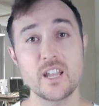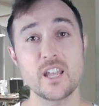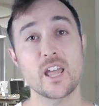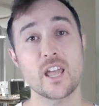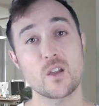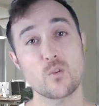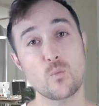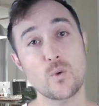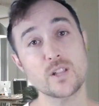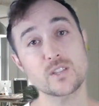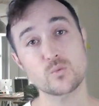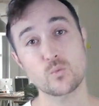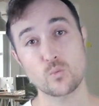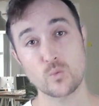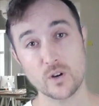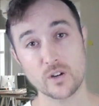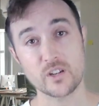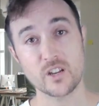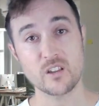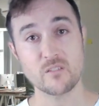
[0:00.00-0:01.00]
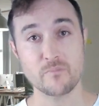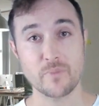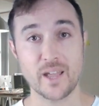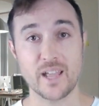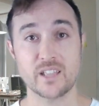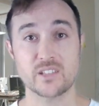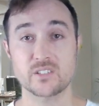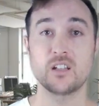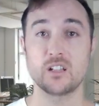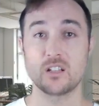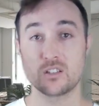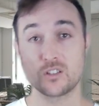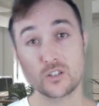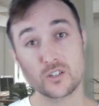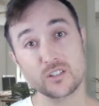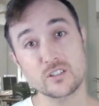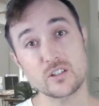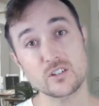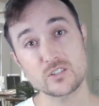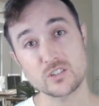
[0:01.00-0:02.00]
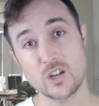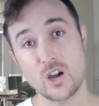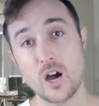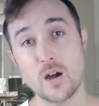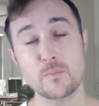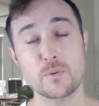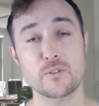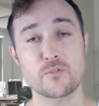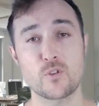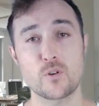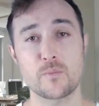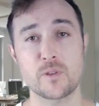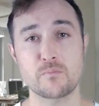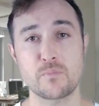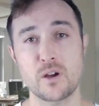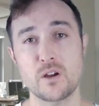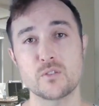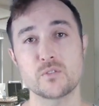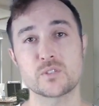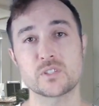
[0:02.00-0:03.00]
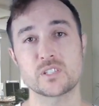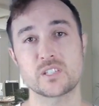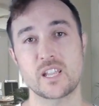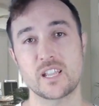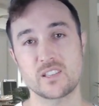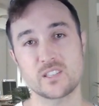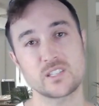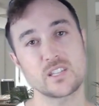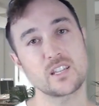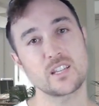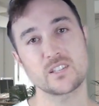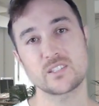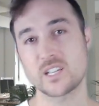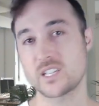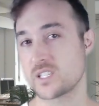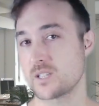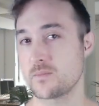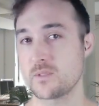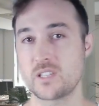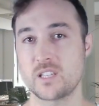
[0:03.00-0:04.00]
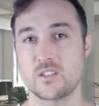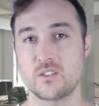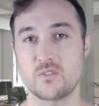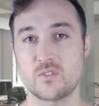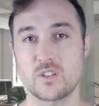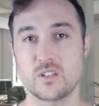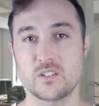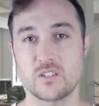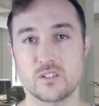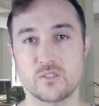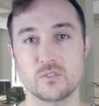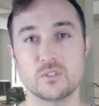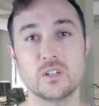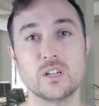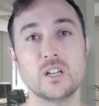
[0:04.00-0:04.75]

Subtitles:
And what's working best? Look at their top performing posts and see, is that something that you can do?